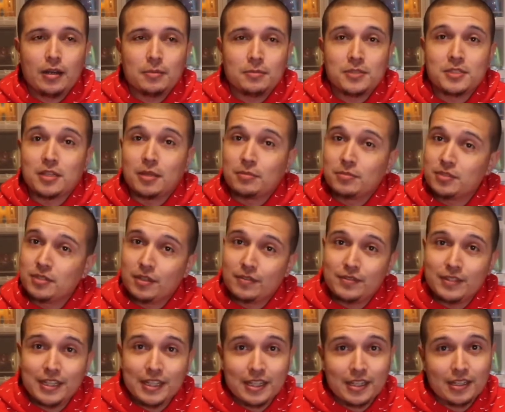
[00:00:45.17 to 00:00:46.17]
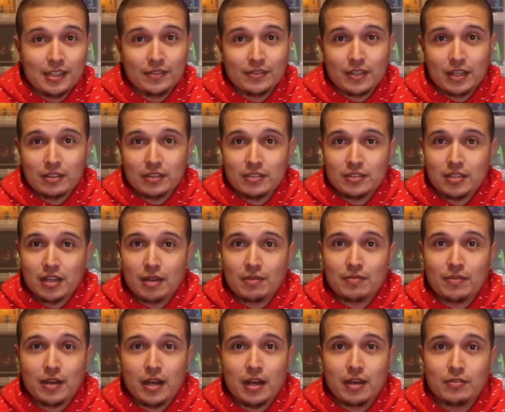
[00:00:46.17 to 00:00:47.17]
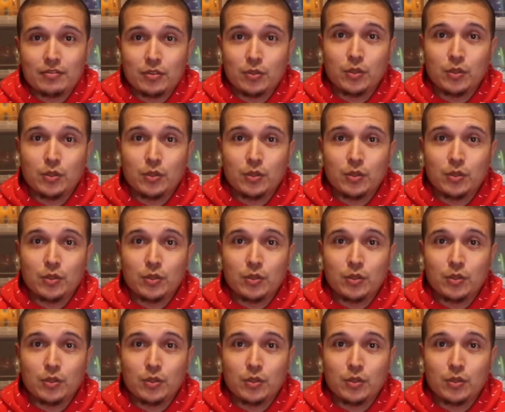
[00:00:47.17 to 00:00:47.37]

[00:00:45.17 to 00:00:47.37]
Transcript: Some stuff did get left out the top 5.